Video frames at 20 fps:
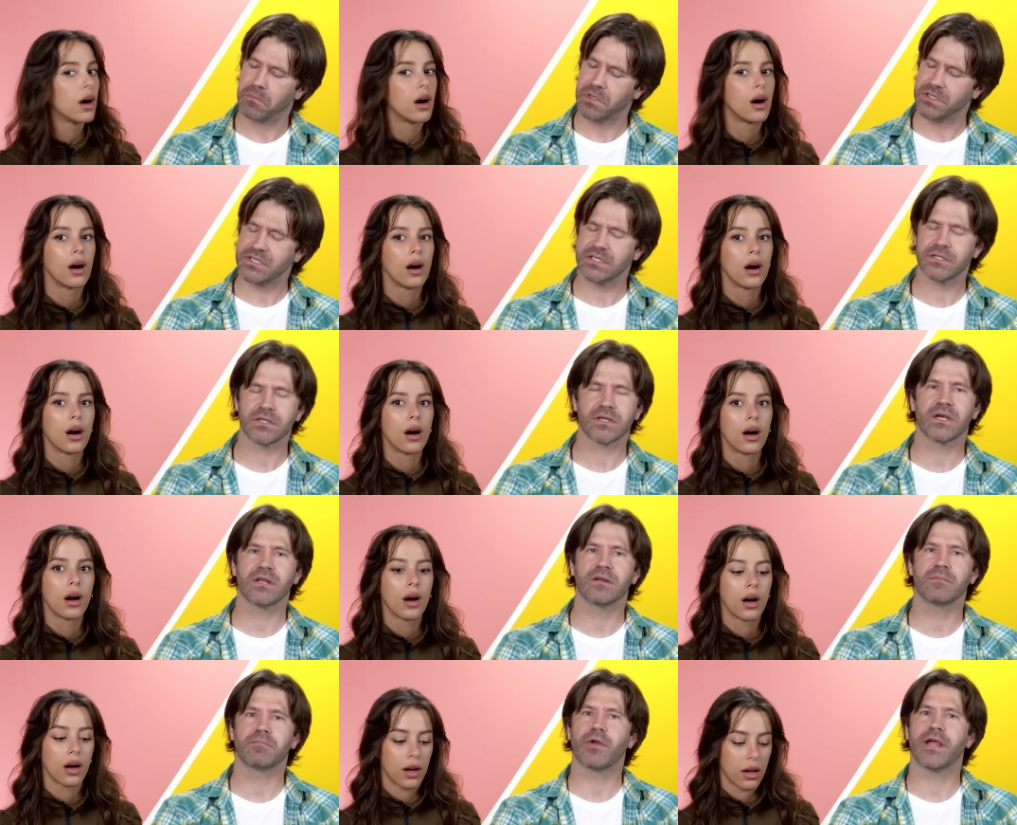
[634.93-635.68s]
Speaker 1: This isn't
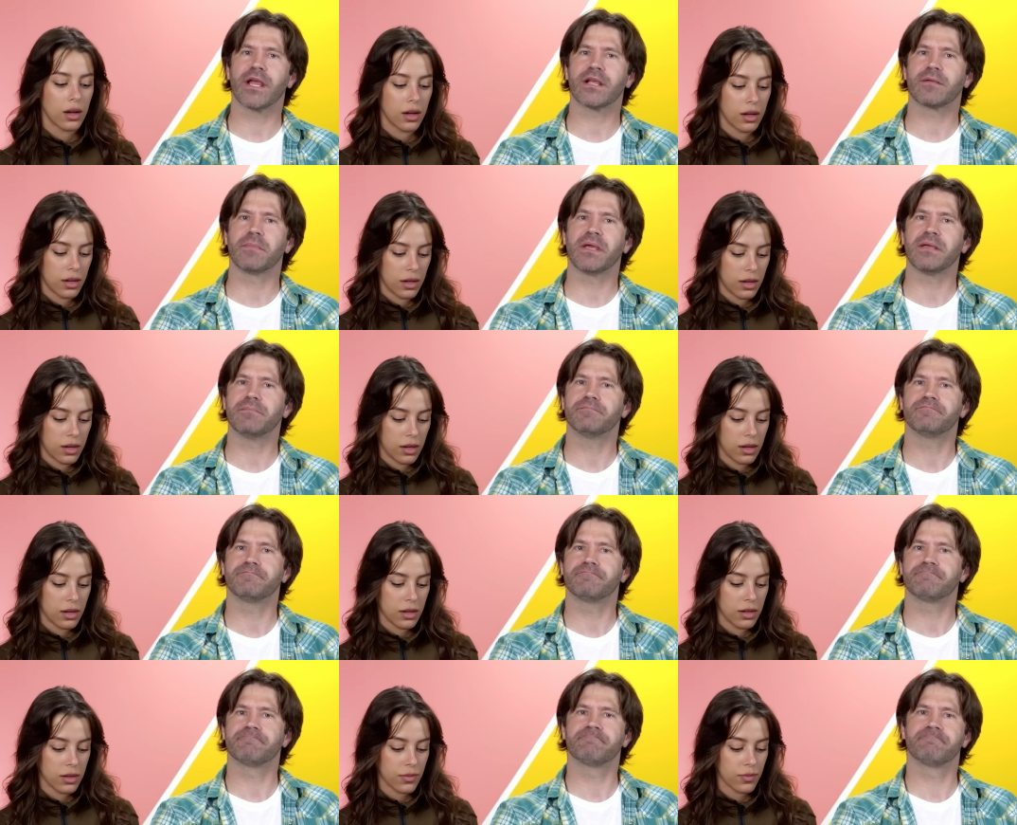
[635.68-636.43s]
gonna break me.
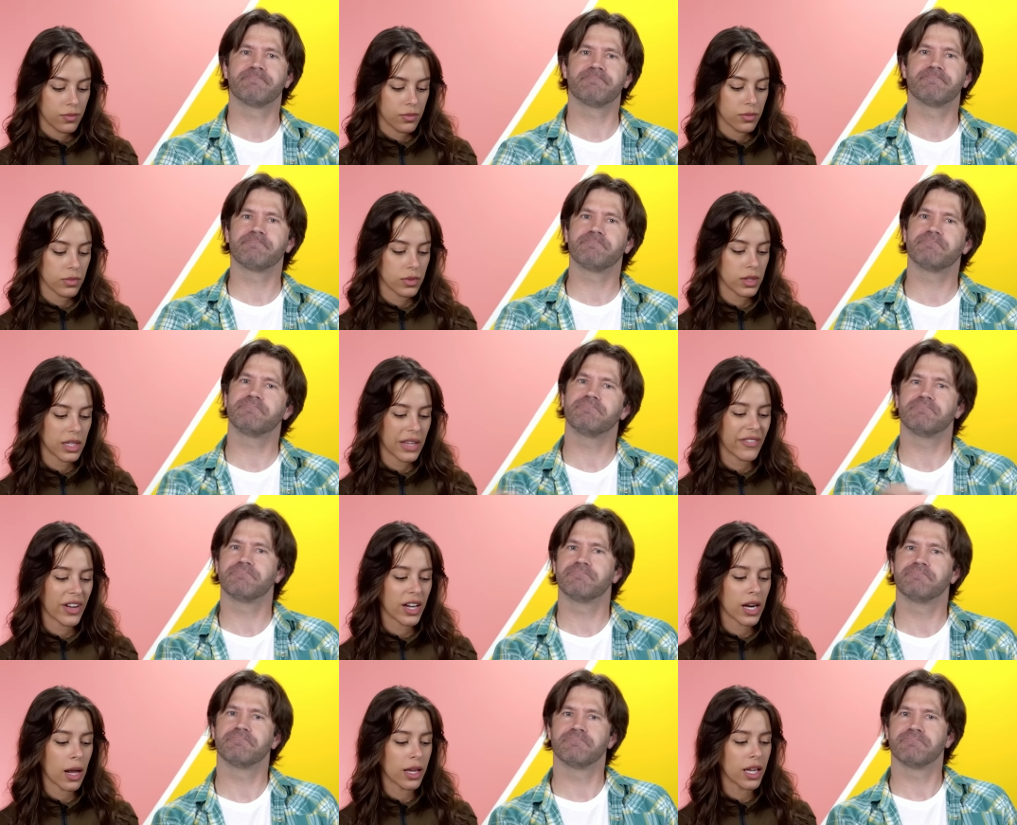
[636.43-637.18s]

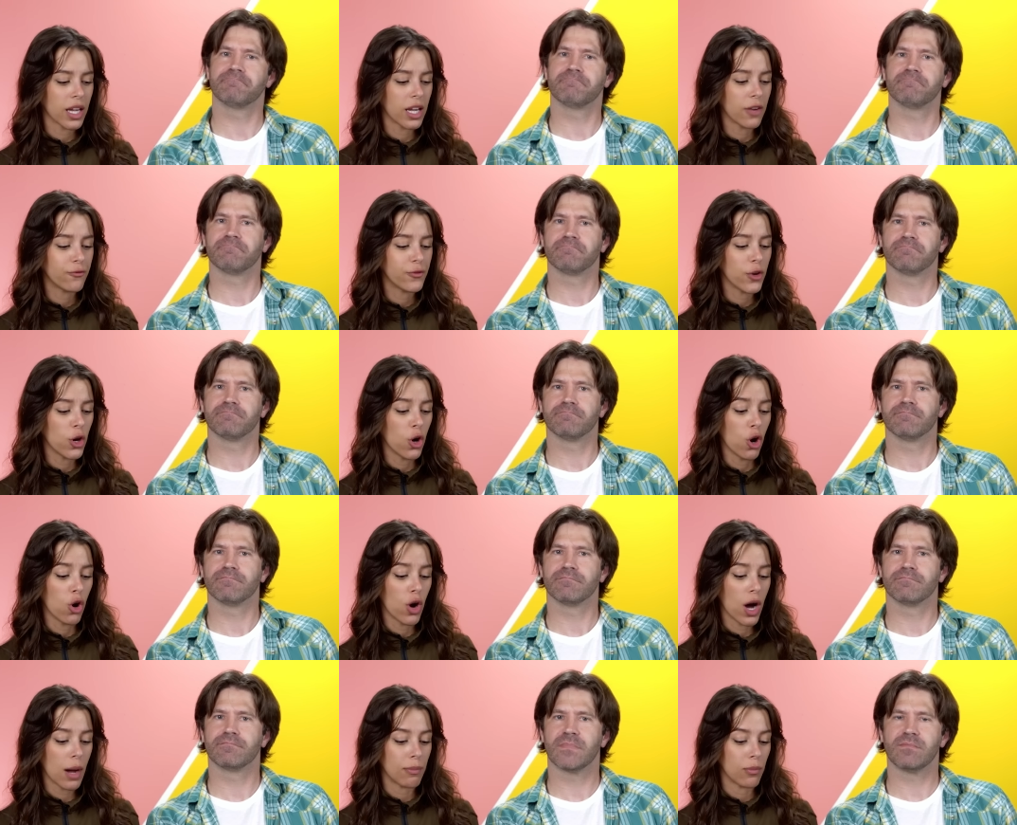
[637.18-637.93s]
Speaker 2: I'm gonna give you
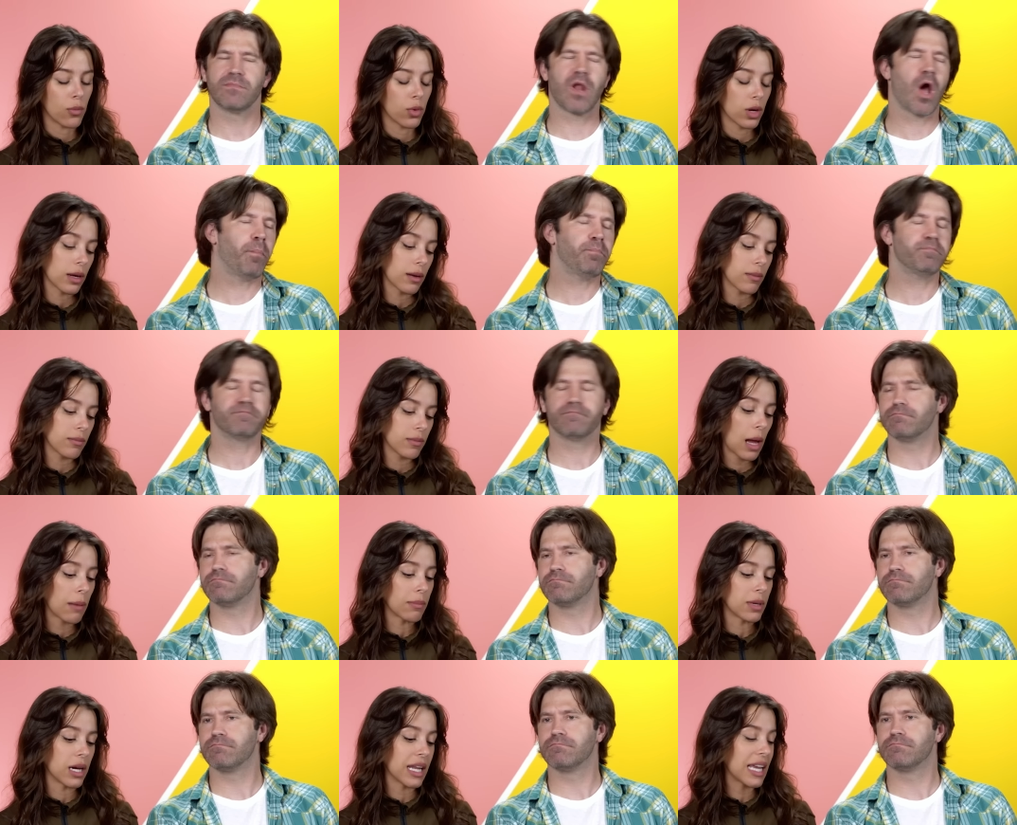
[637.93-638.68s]
up. Nope.
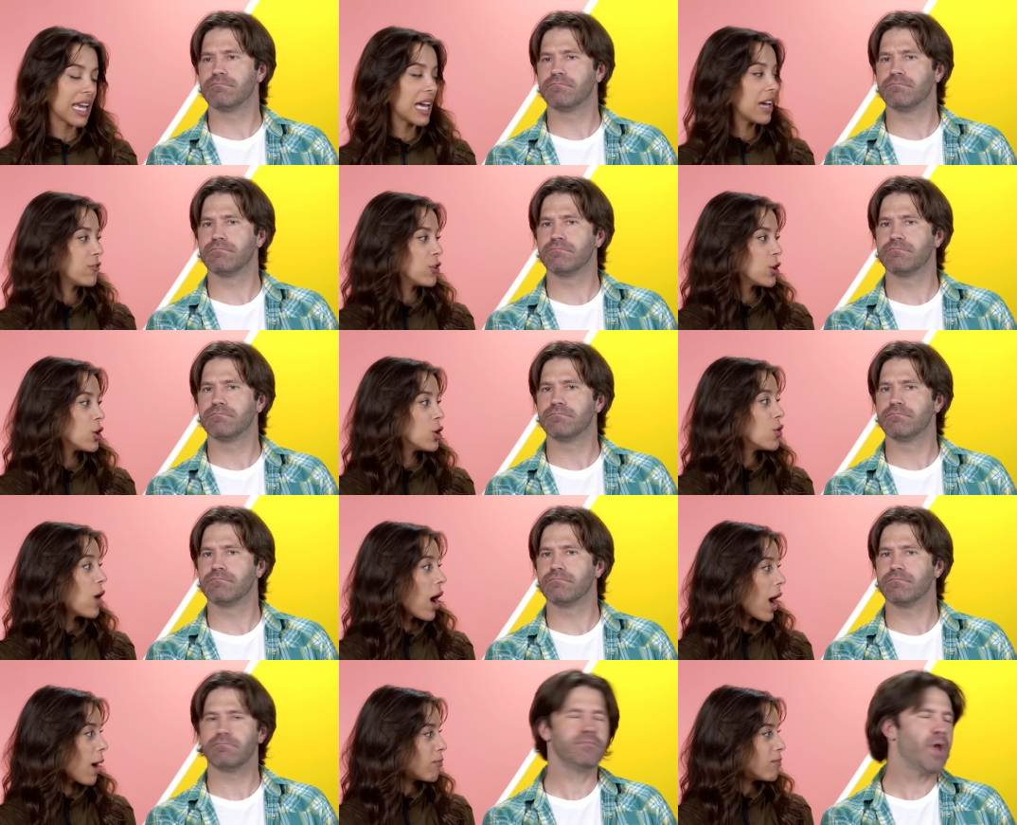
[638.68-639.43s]
I'm gonna give
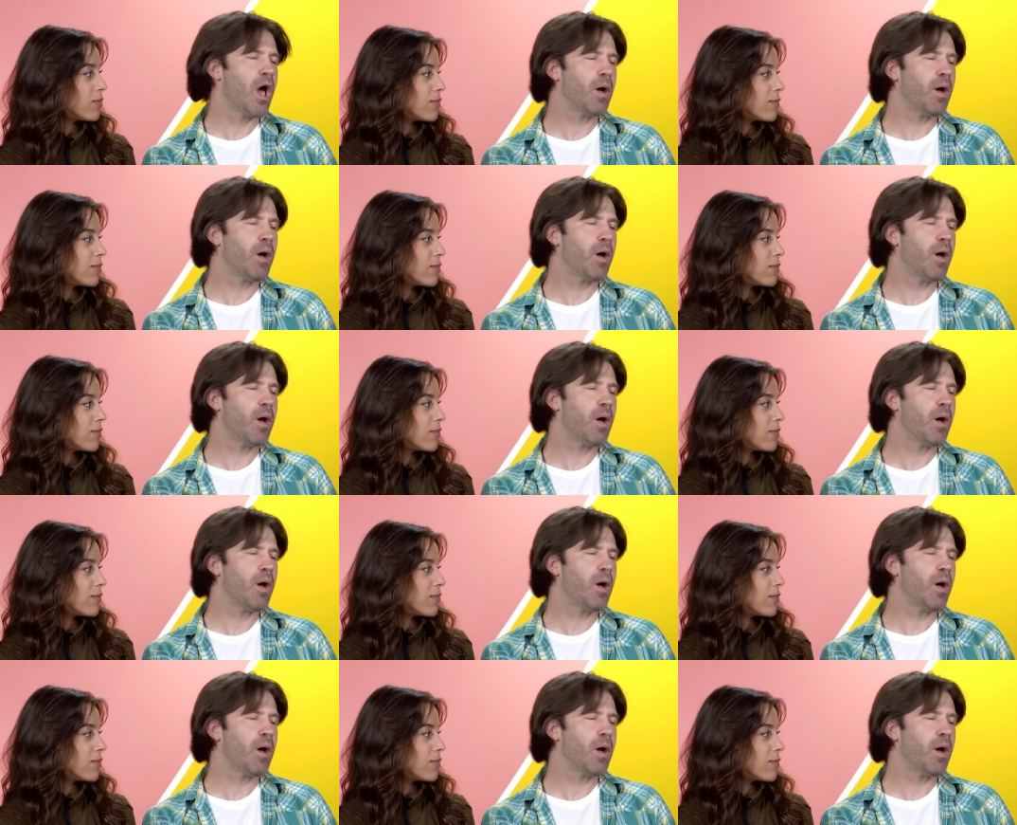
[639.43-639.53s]
you up.